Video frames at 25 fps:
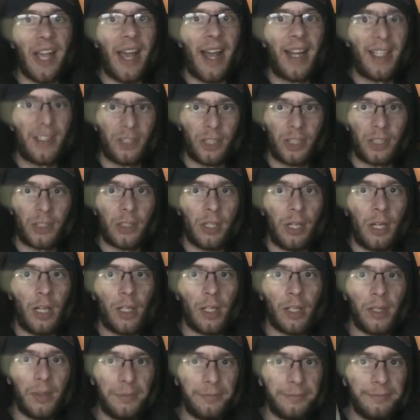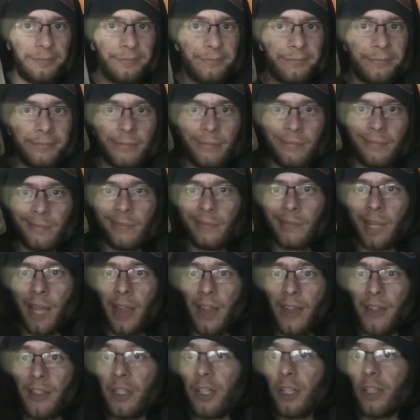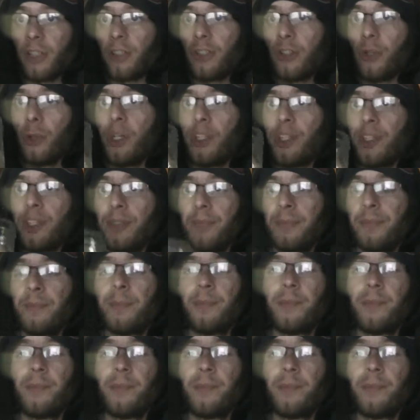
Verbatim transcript: adjunct lager is a good choice.